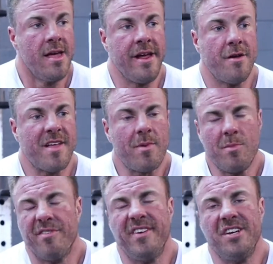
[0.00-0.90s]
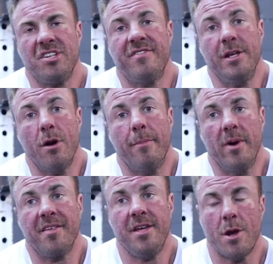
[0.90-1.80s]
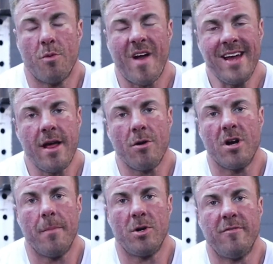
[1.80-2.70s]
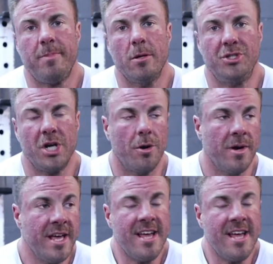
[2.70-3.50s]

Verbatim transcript: You know, that's what I'm gonna finish this video up with. You know, right now coming off post show,